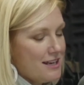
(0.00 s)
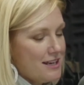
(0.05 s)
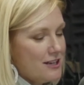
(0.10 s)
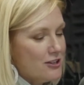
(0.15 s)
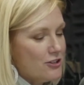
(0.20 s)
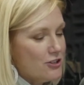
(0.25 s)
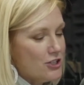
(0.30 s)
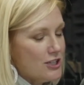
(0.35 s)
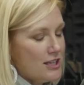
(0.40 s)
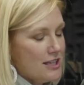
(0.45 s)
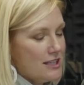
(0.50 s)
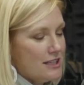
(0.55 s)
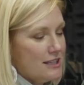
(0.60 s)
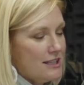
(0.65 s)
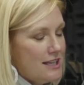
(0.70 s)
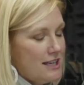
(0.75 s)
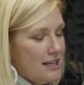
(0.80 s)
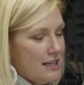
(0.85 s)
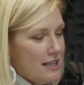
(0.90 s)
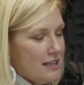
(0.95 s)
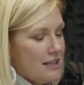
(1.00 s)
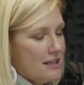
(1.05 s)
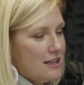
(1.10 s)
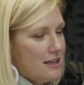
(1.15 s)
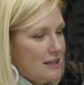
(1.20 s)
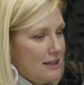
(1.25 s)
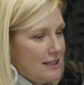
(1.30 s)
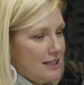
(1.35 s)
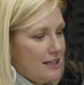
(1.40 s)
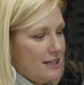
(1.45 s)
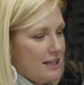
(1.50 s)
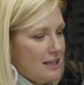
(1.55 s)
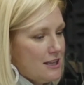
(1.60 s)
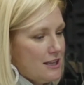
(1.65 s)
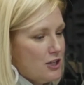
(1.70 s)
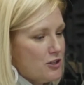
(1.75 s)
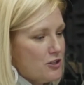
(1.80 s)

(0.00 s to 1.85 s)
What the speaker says: energy and leading those